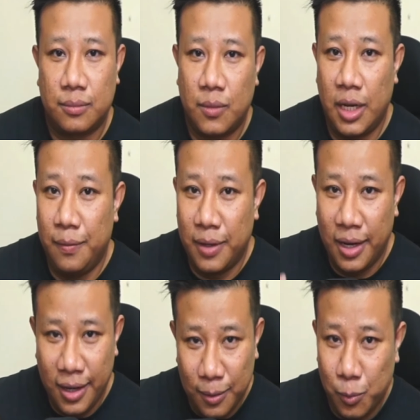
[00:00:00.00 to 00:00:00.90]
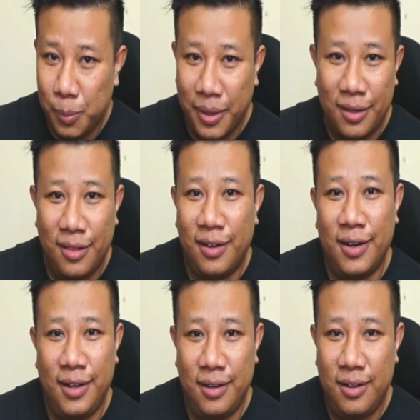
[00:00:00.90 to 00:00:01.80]
Even I help with my
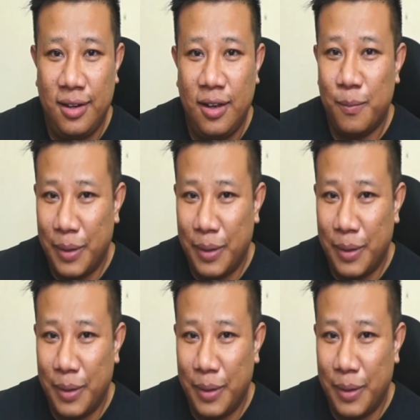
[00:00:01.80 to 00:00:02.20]
client, my